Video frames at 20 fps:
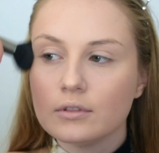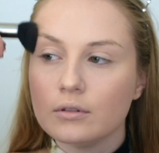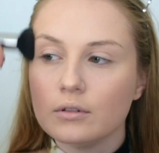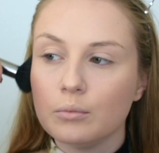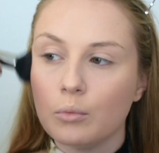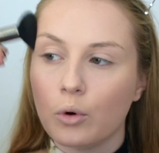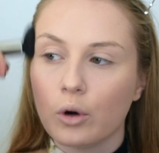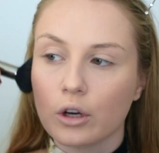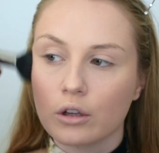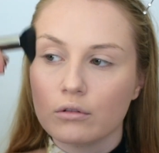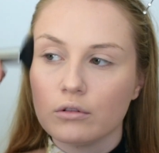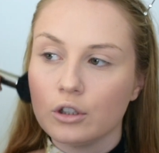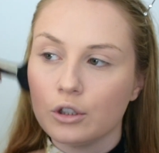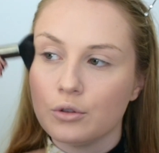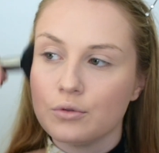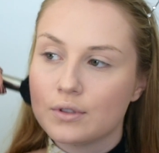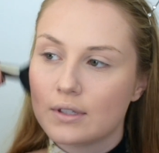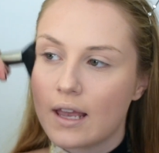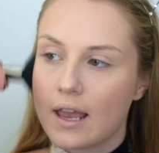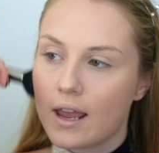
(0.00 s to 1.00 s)
more
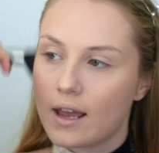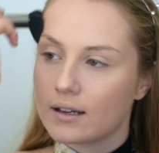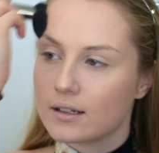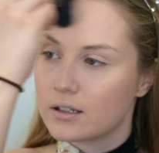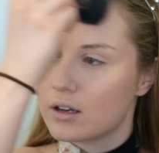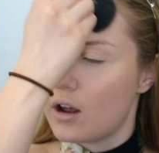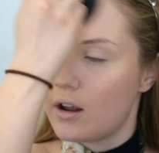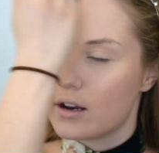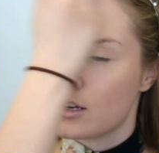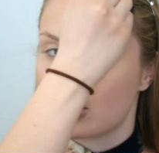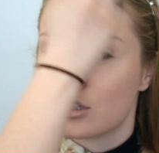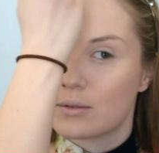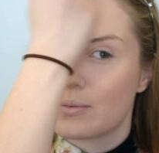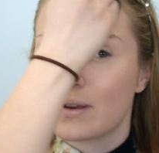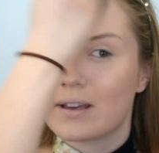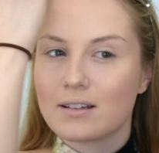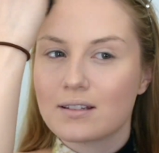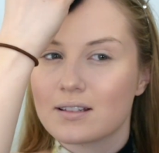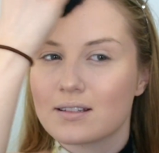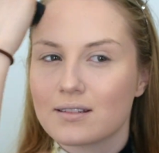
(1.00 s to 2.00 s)
loose-handed on it just
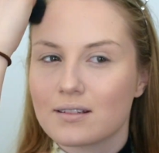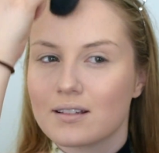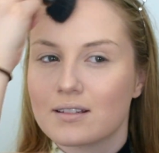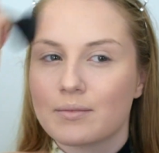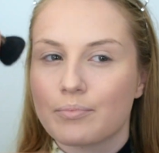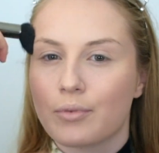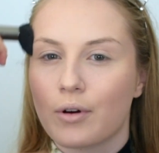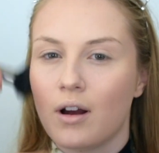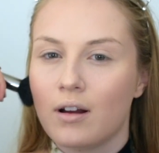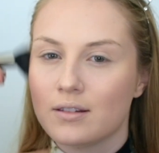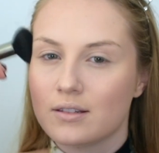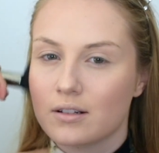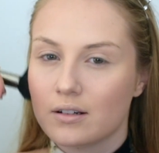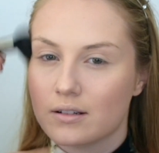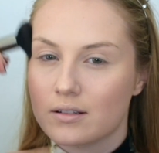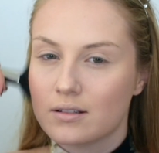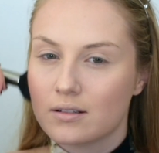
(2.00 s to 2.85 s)
because it's bronzer,